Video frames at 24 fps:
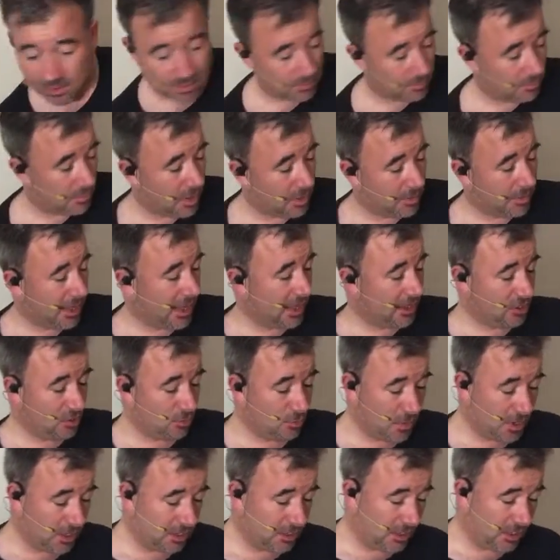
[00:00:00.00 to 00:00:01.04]
maybe that
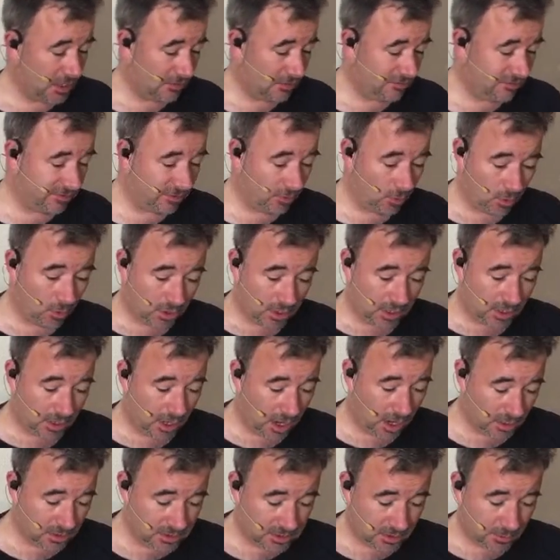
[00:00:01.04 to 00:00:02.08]
humidity in Florida
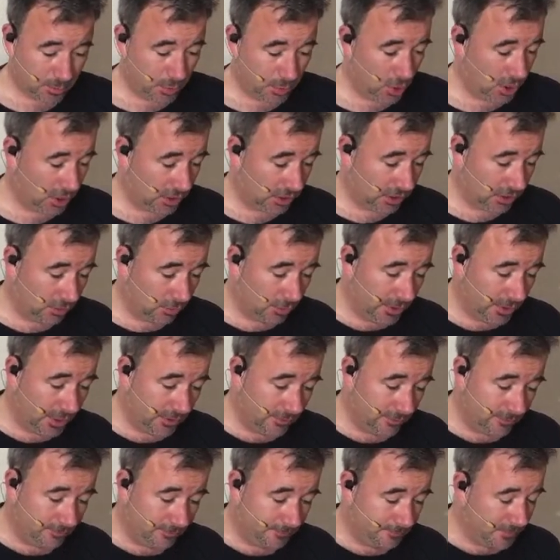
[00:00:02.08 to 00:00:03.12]
got to the book a little bit.
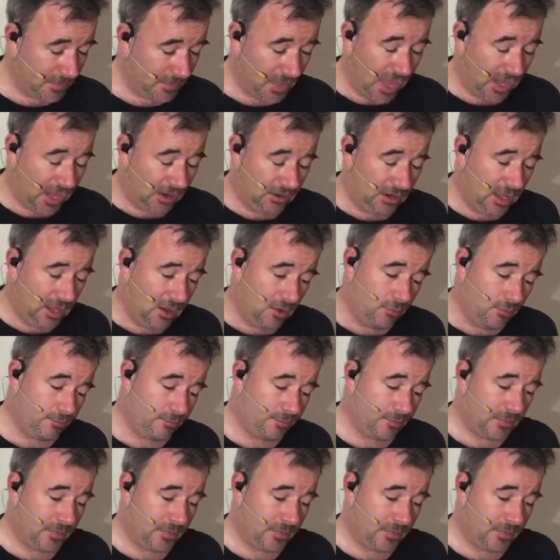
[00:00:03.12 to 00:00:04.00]
I don't know.